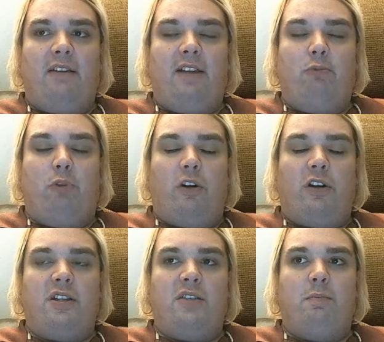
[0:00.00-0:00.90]
work
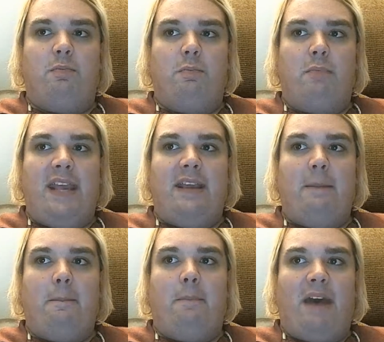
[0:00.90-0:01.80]
to make it
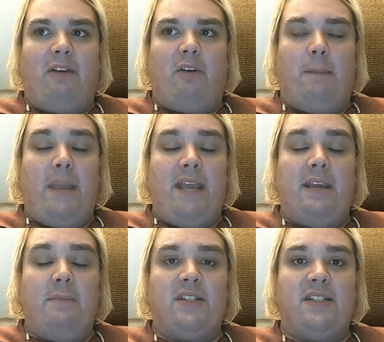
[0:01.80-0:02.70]
better and make
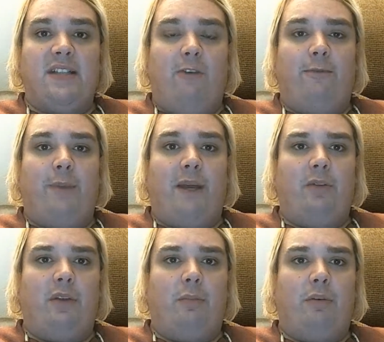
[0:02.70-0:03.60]
himself better in
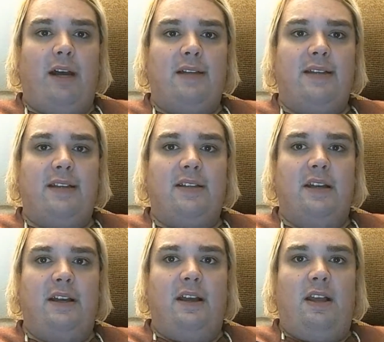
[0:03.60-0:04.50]
the process.
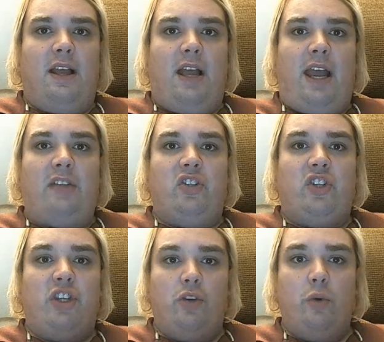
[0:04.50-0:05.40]
And
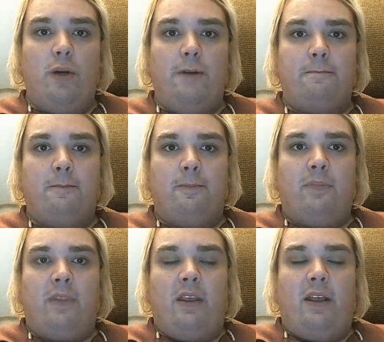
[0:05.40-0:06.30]
two,
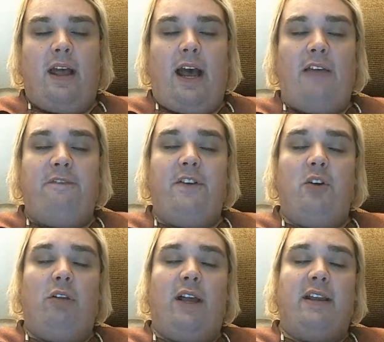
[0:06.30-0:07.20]
I feel
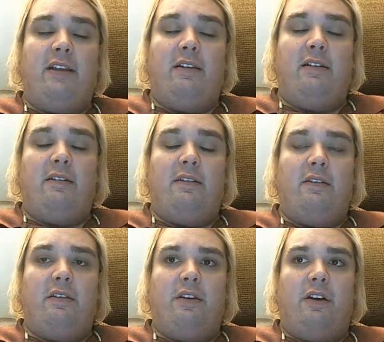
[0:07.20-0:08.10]
like
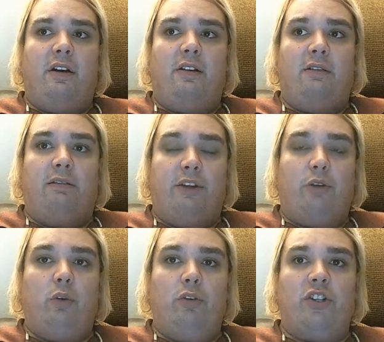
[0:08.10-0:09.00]
the
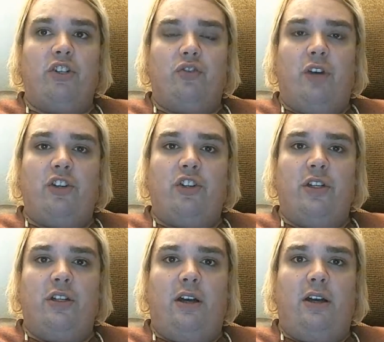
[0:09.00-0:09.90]
literal
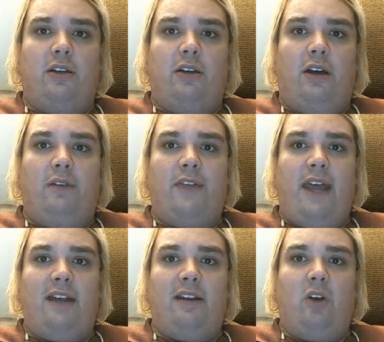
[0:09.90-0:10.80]
destruction of
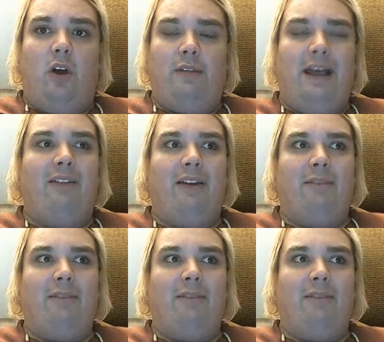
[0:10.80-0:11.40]
that and all, not like